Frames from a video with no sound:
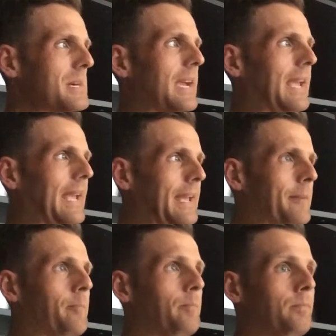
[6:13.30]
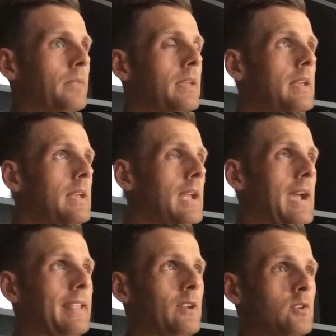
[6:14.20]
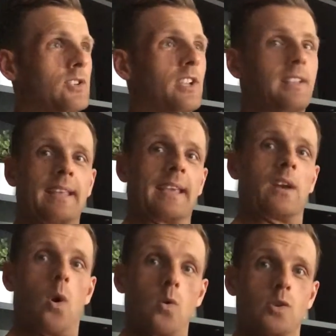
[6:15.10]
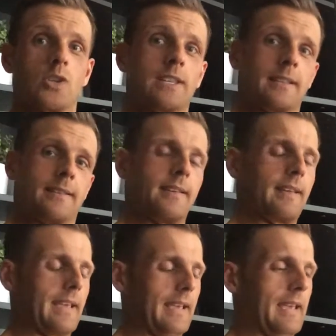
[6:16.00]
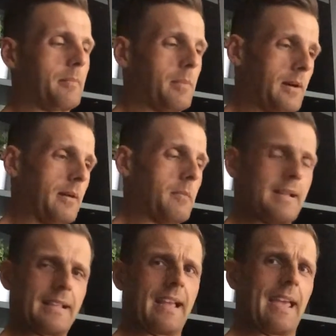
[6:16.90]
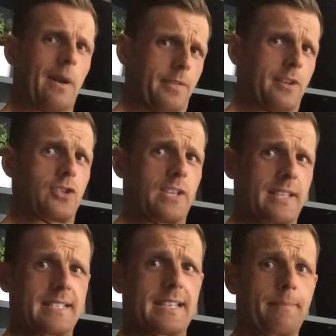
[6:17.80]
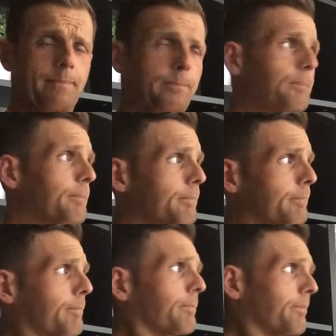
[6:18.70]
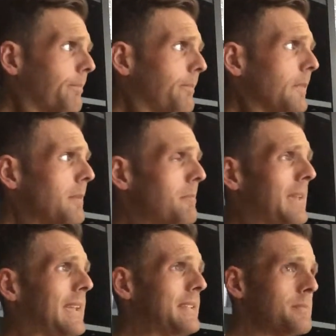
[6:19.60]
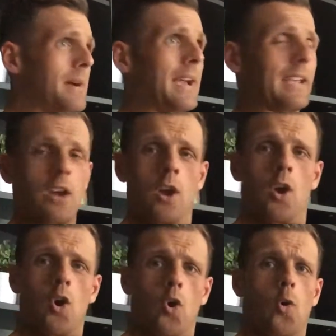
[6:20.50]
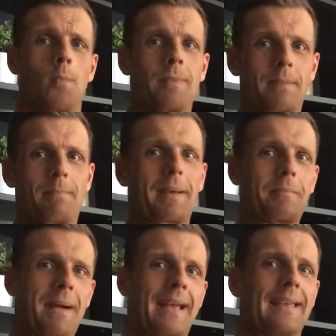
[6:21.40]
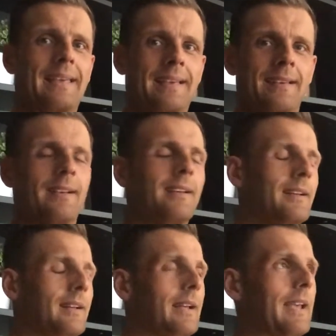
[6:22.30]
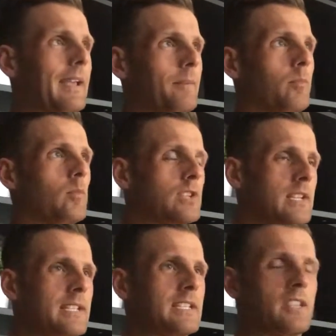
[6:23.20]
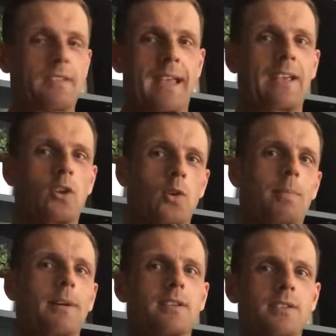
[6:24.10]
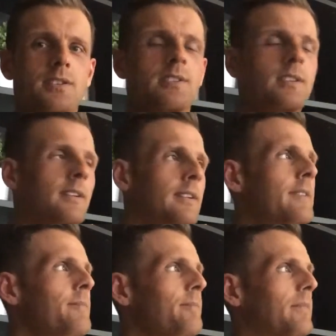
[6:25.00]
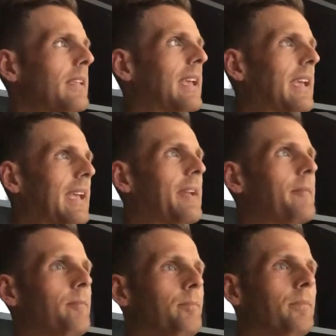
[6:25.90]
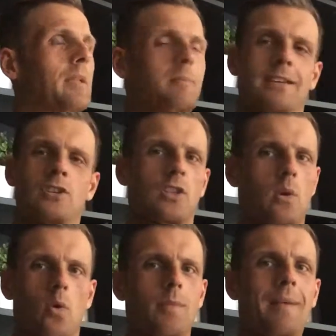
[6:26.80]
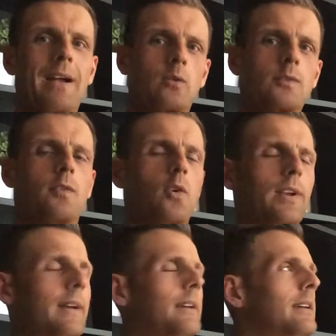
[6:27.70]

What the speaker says: And then on Sunday also cheated, but had a healthier cheat this time. Made my homemade Big Mac, which consisted of kangaroo burgers, and measured out all the macros for it,